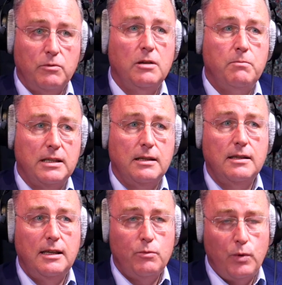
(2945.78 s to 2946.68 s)
good
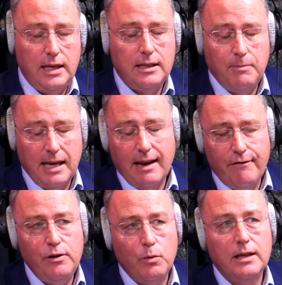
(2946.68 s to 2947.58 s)
businesses. We need to make
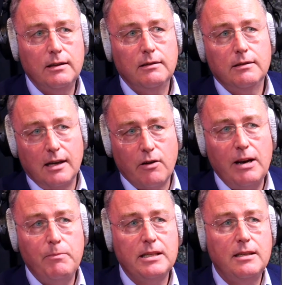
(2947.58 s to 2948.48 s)
everyone a
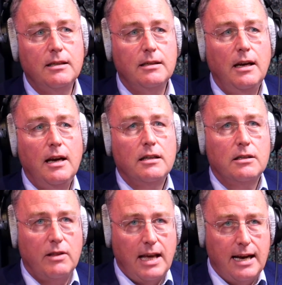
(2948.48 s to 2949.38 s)
great business.
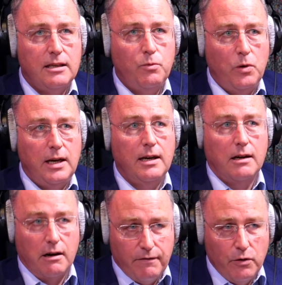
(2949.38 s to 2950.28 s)
So that's where
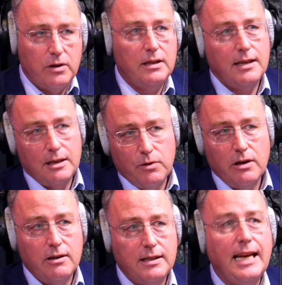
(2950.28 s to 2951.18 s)
our focus, that's where
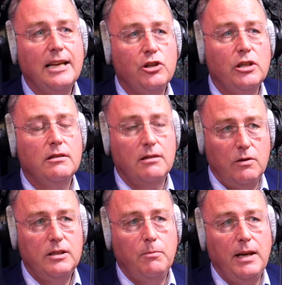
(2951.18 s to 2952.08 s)
our attention is
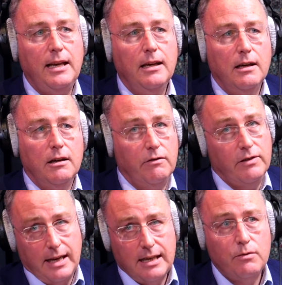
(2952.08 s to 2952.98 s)
going to be over
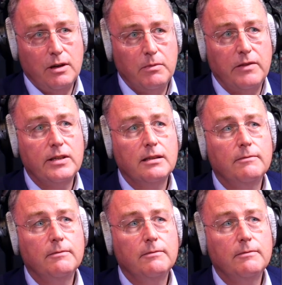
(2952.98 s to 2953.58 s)
the next 12 months.